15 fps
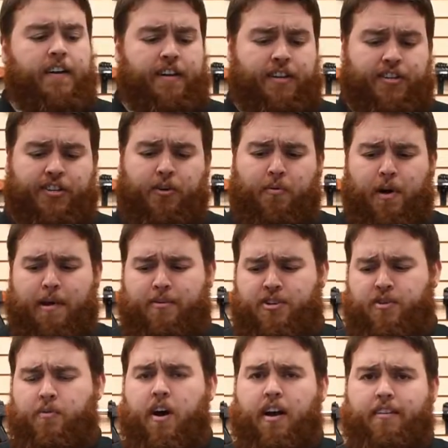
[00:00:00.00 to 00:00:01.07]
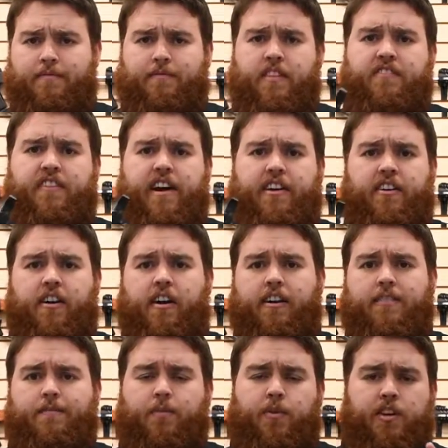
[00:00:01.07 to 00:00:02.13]
So why would you want the Firehawk?
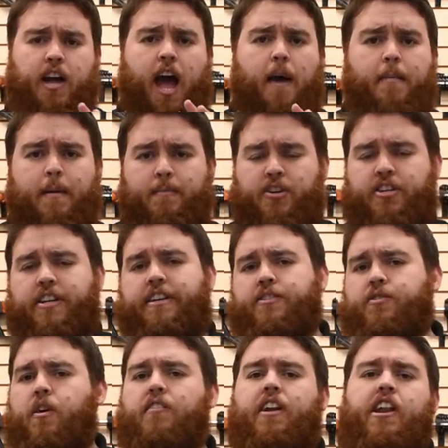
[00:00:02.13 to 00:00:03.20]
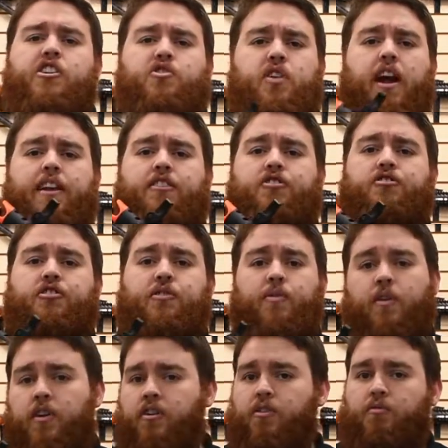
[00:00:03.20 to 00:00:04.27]
Well, the combat machines are already tried and
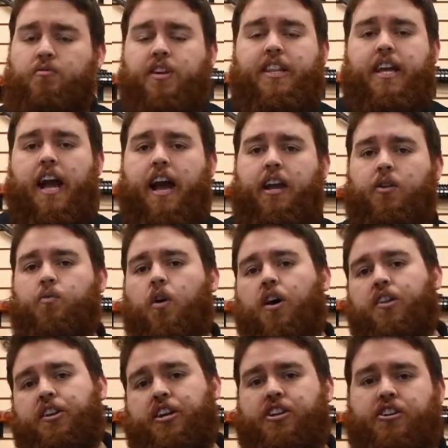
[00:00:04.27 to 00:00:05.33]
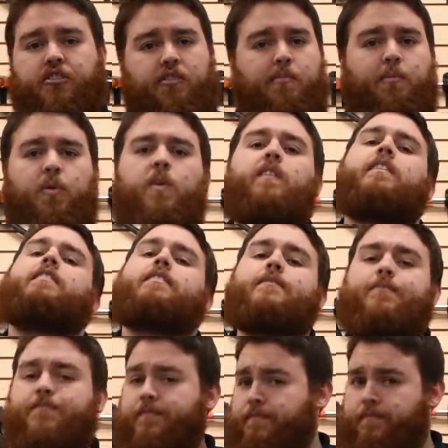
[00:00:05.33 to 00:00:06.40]
true, really high quality, durable,
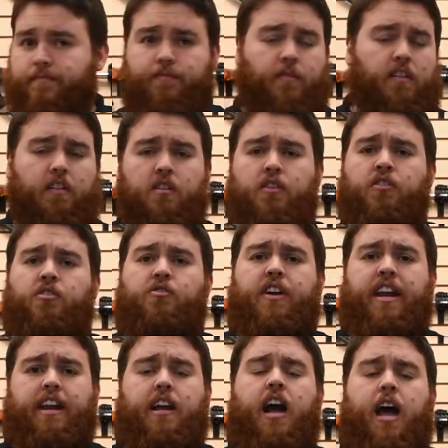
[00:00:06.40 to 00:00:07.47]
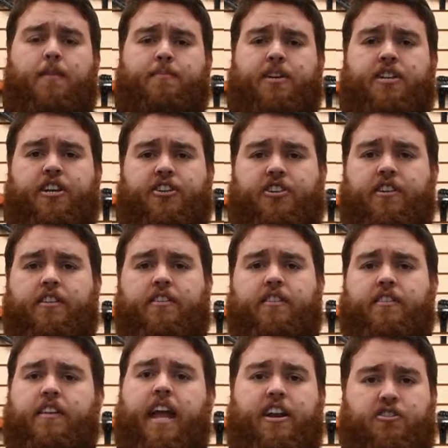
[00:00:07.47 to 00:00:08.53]
great competition
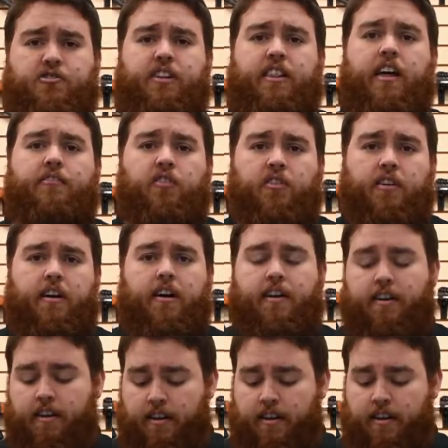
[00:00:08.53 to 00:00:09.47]
entry-level gun.